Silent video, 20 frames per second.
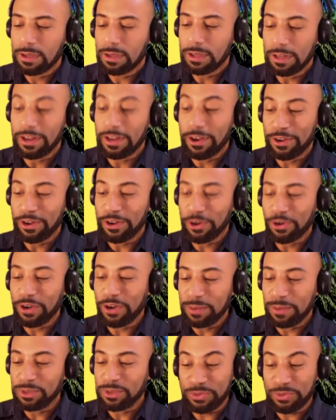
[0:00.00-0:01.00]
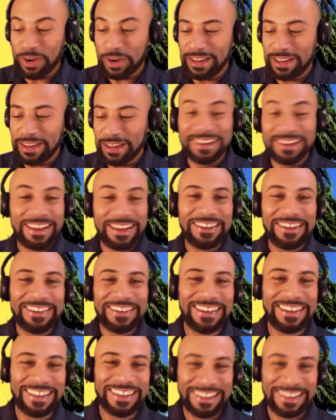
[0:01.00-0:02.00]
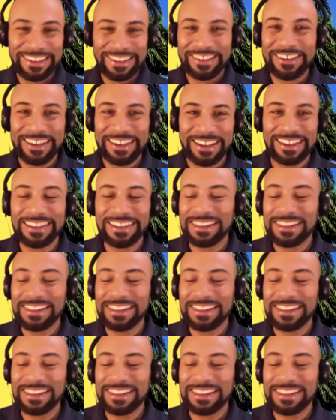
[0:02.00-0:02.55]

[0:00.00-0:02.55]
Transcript: No, go ahead. I'm just writing that down. Go ahead.